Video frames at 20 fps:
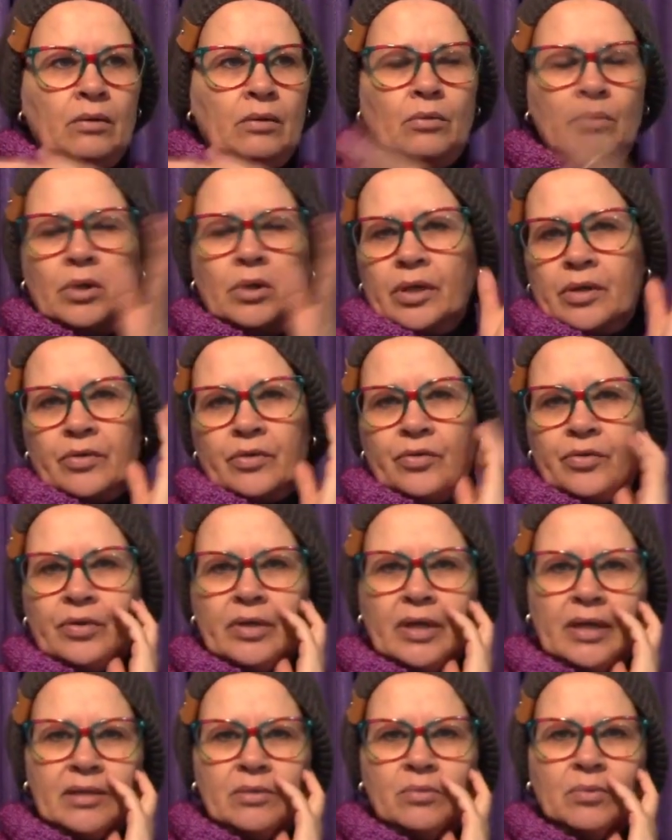work
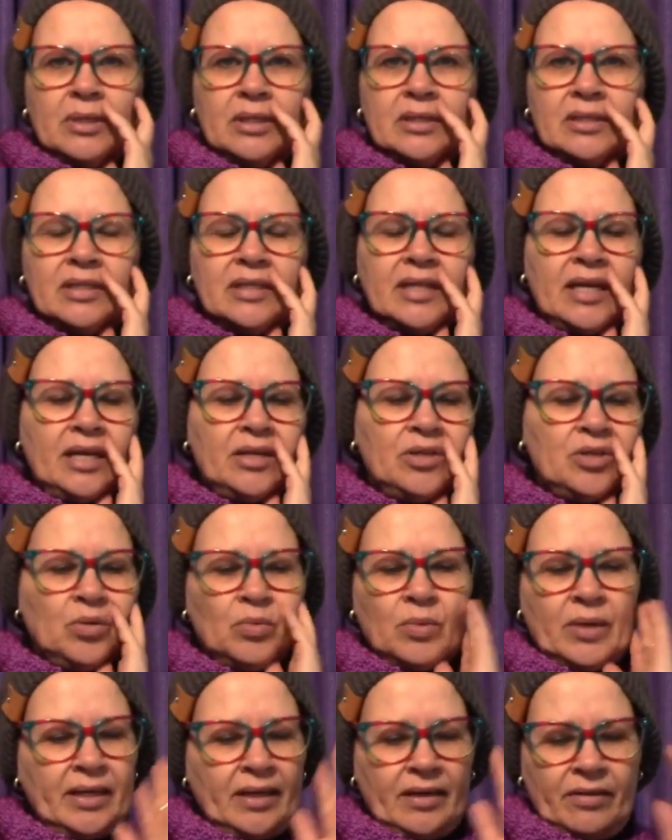through at one stage or
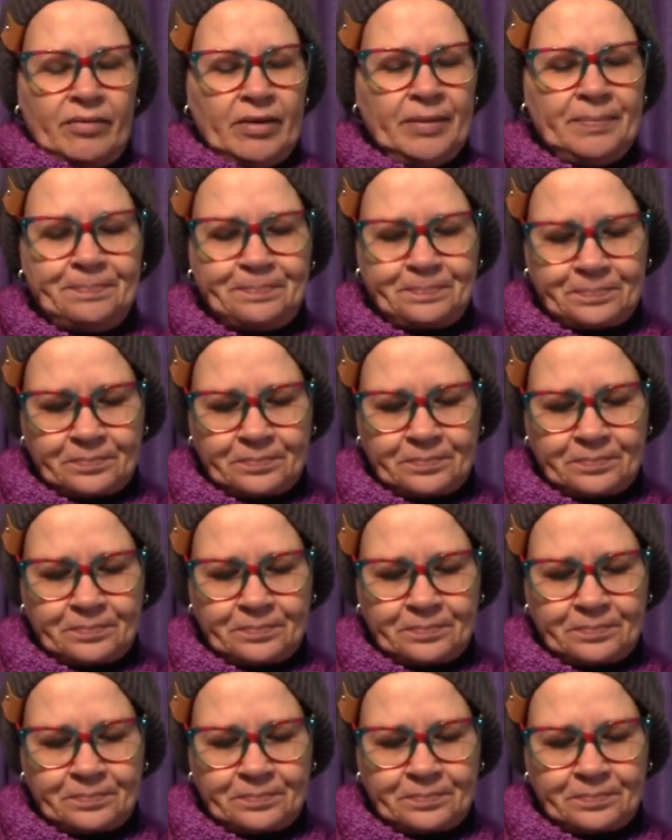whatever.